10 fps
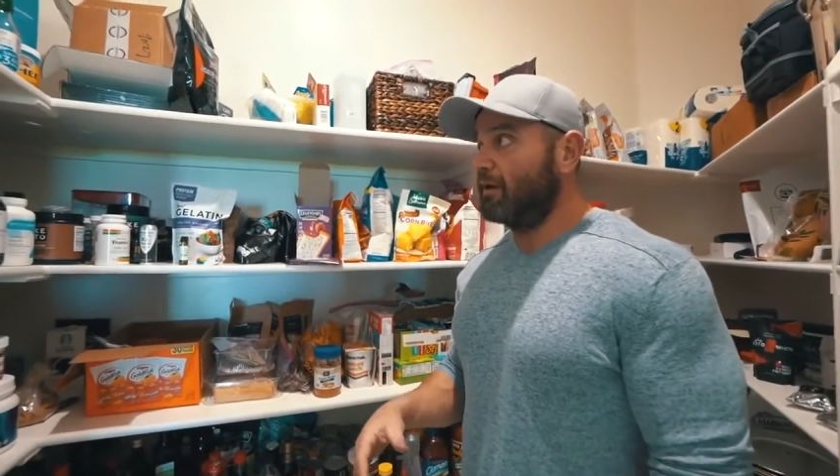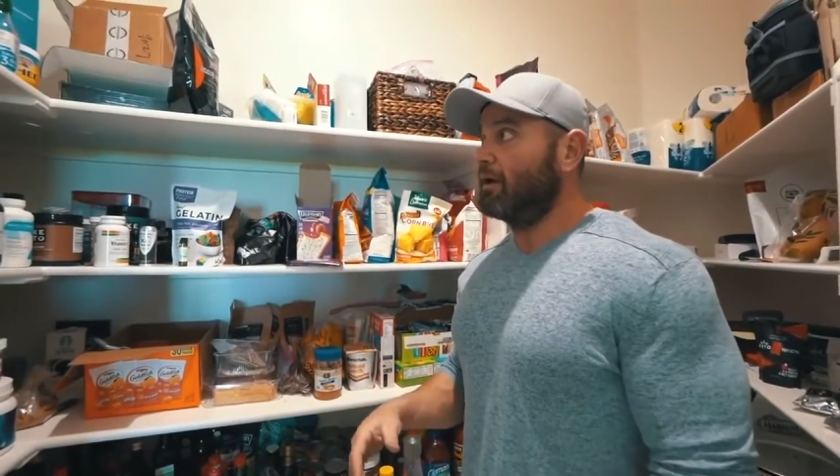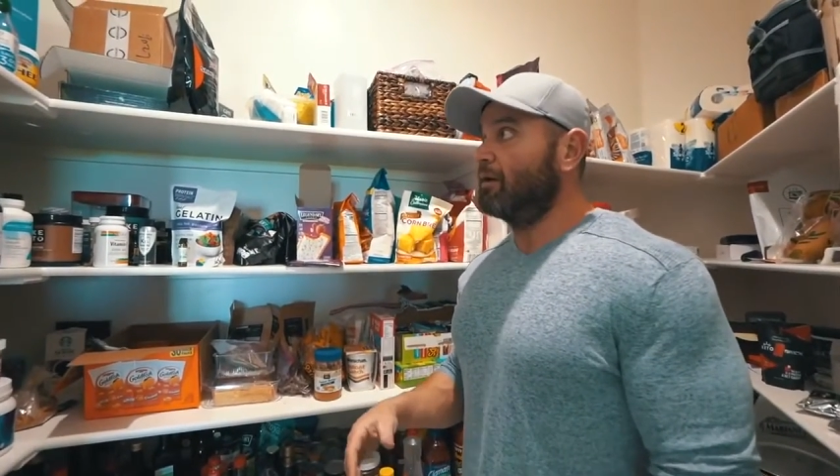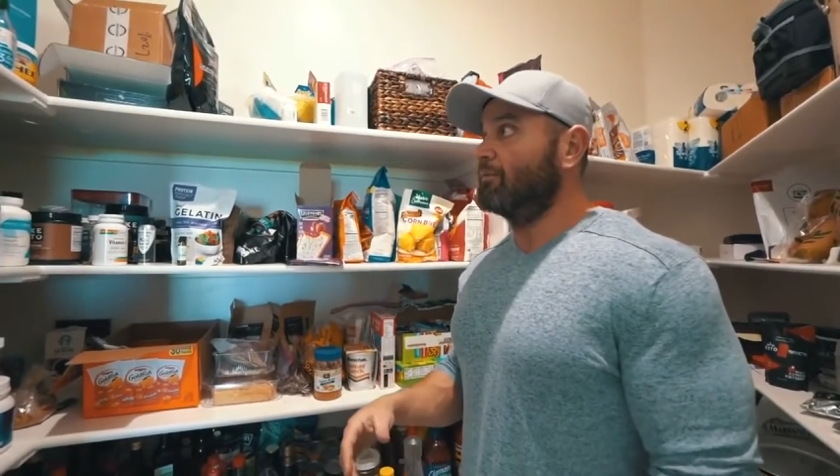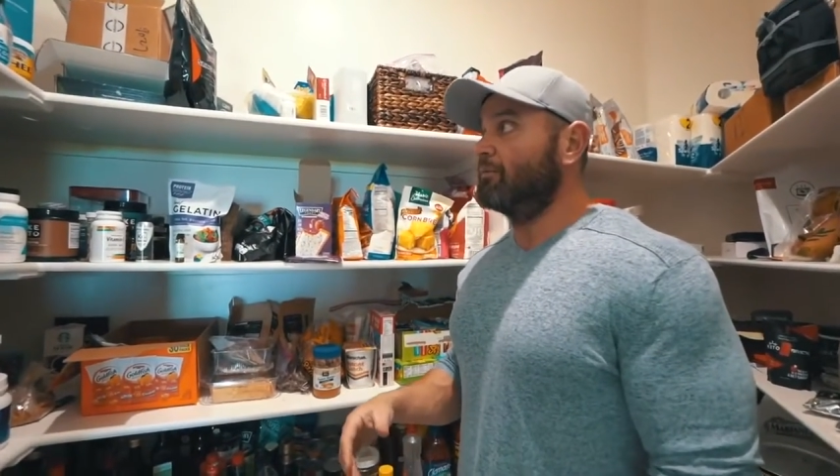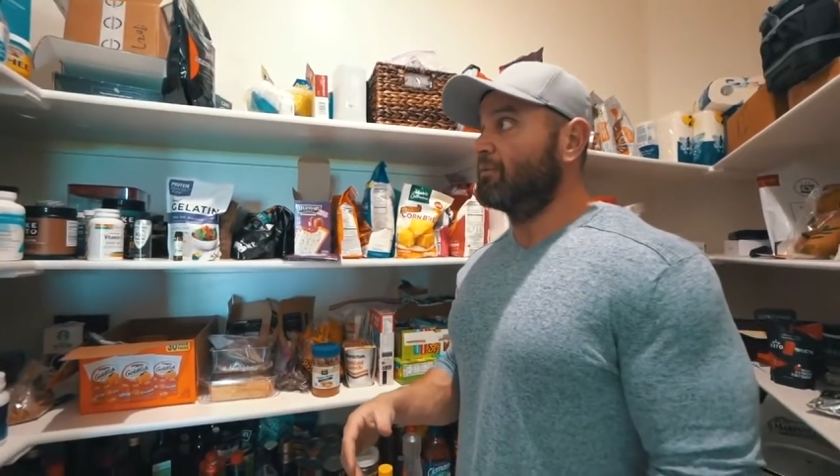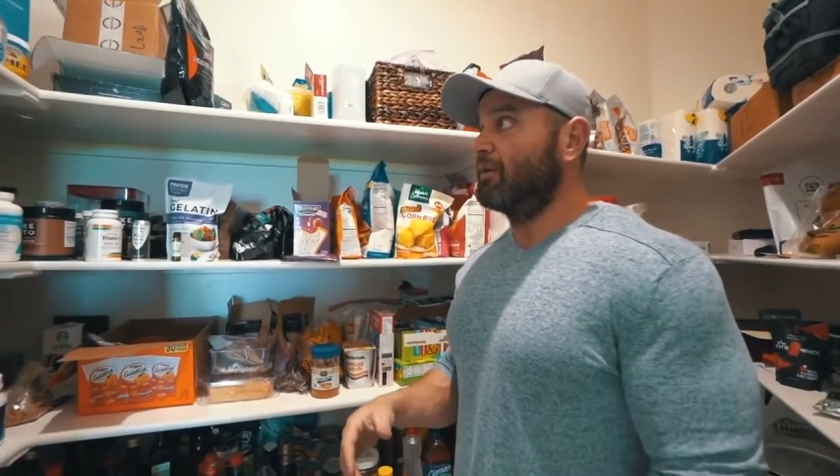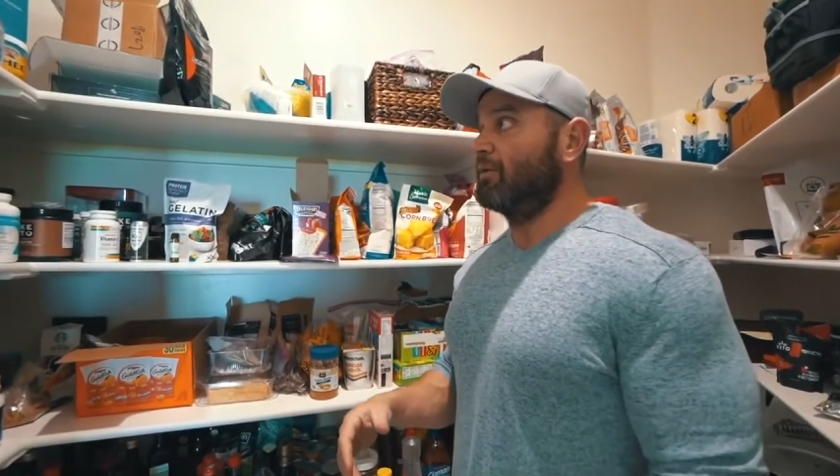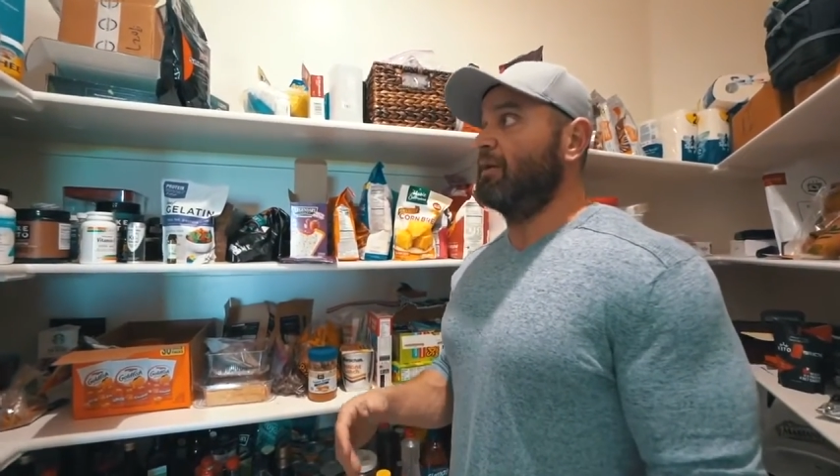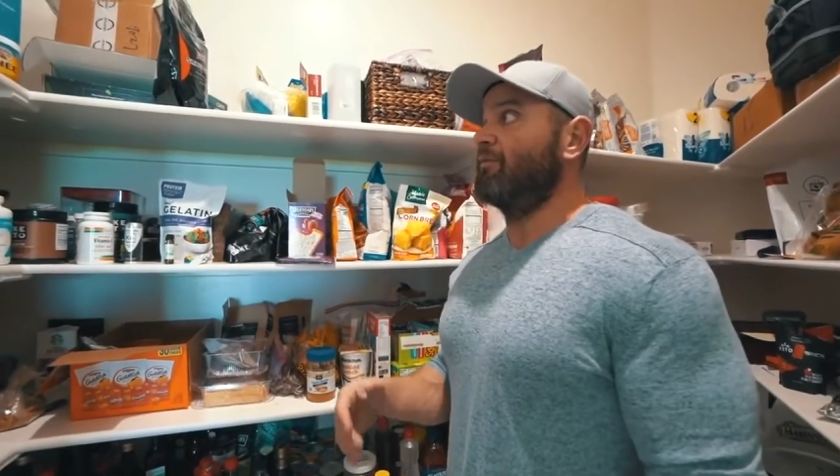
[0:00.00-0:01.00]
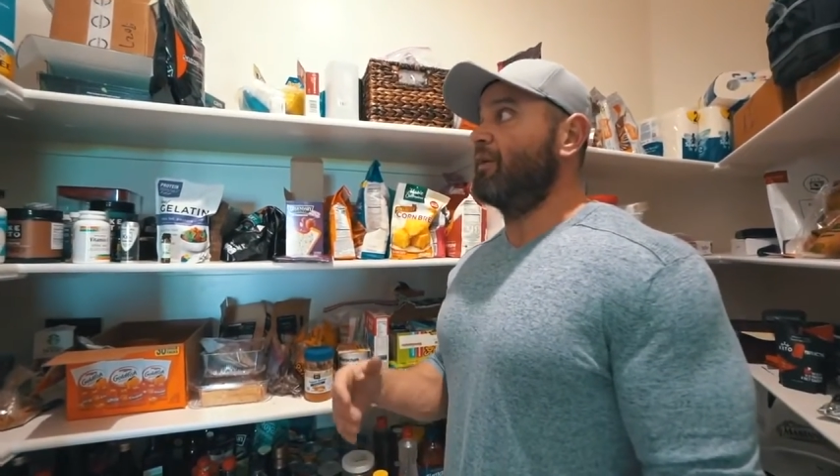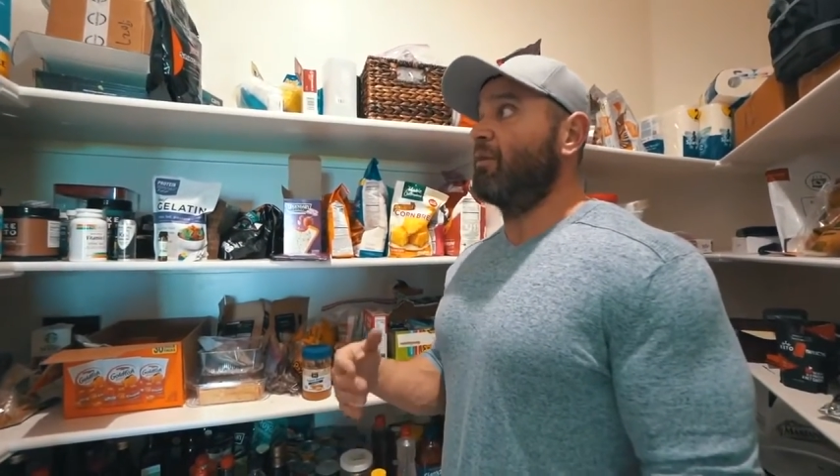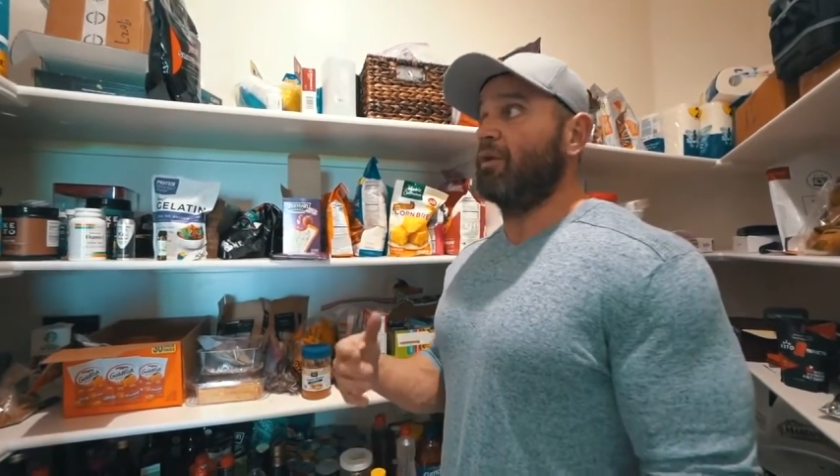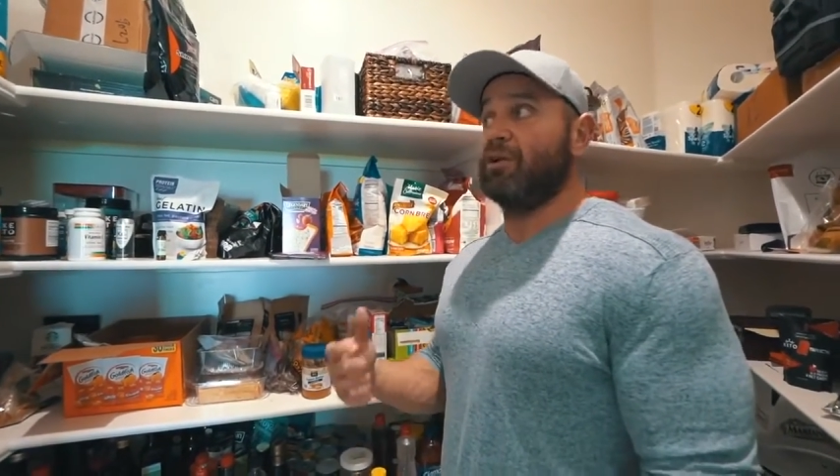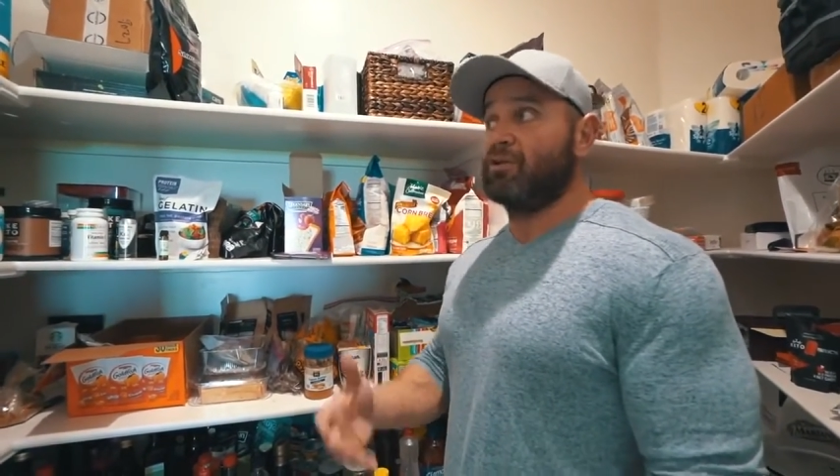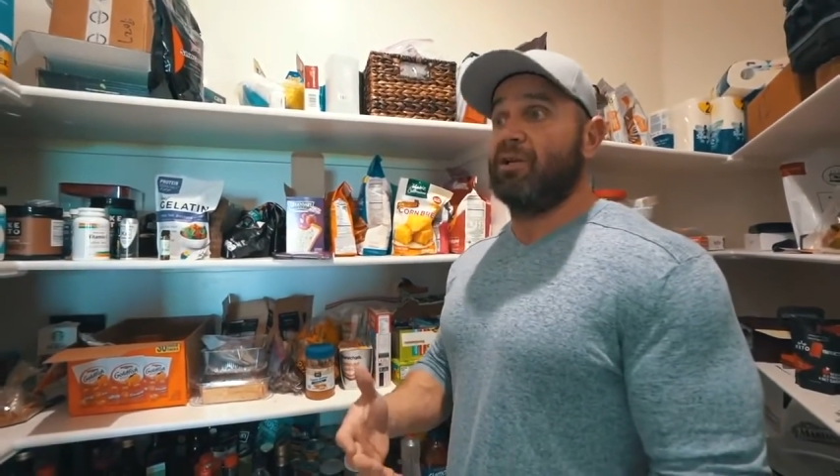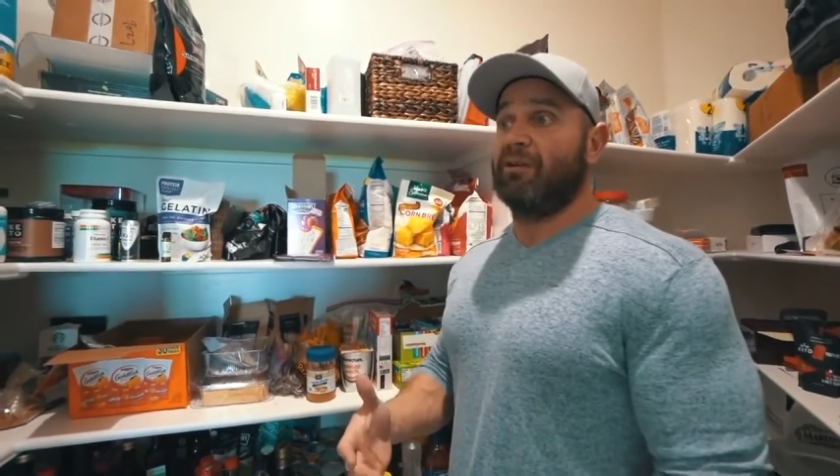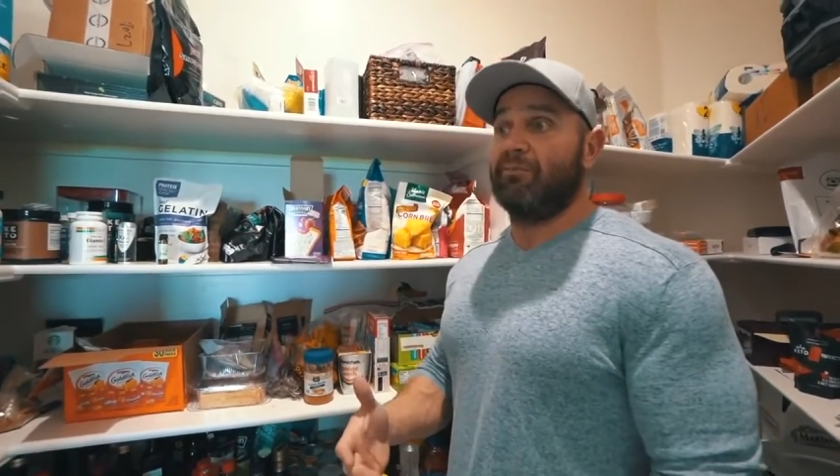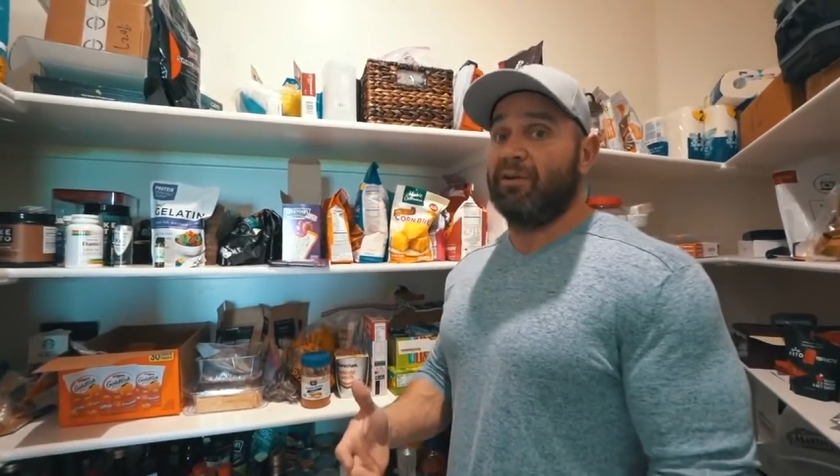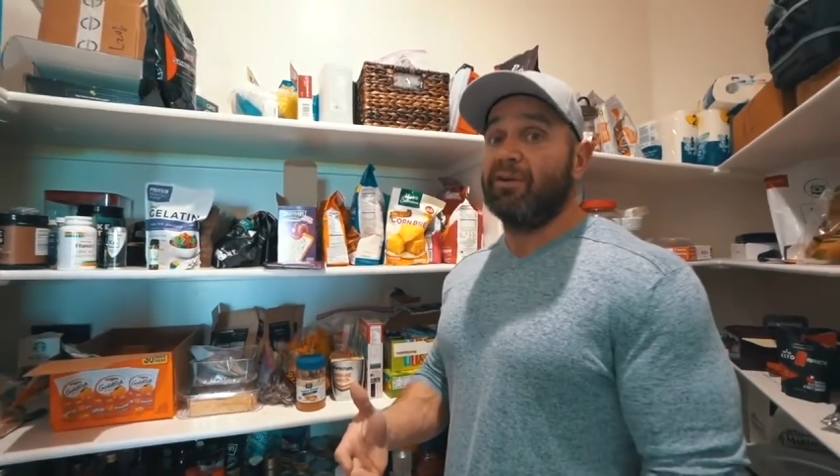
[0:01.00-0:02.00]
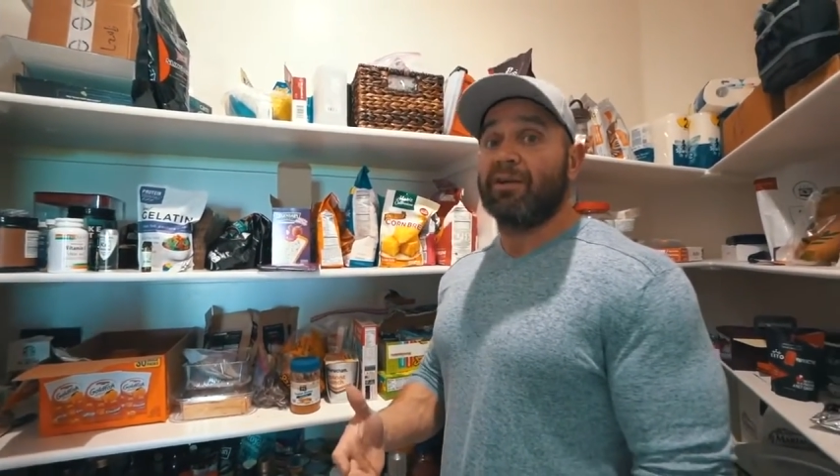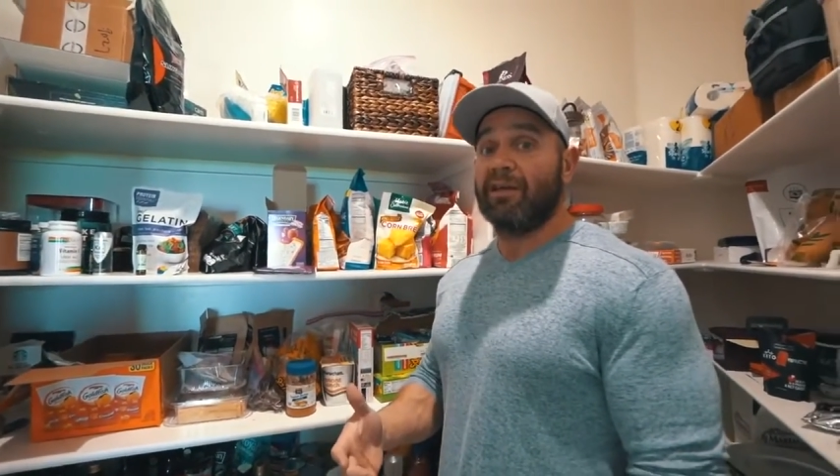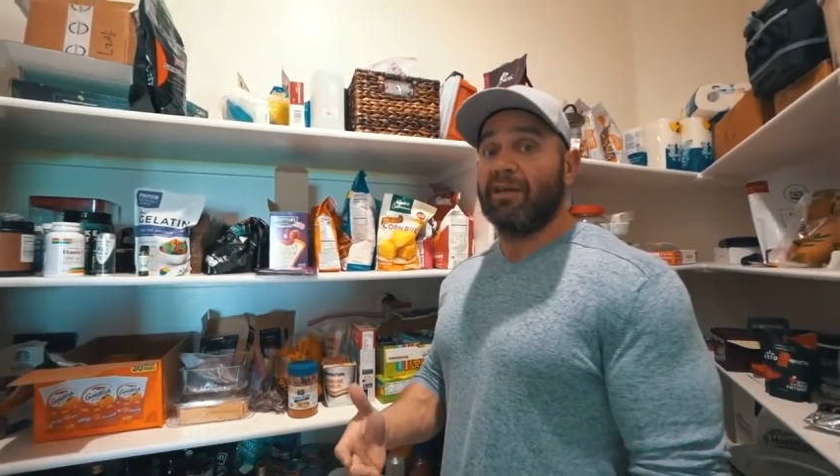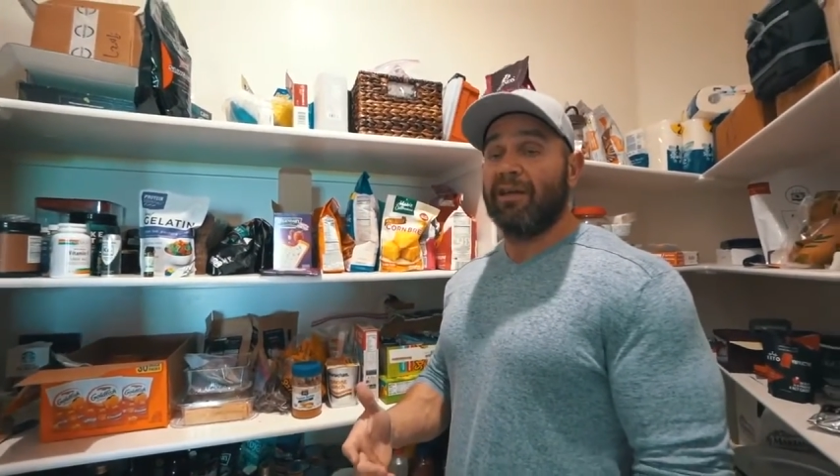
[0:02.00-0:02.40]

You know, if they want to drink milk